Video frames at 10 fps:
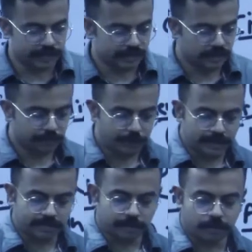which
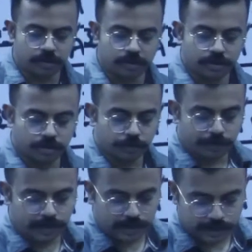speaks about
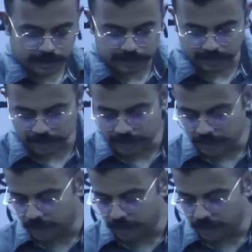UPSC.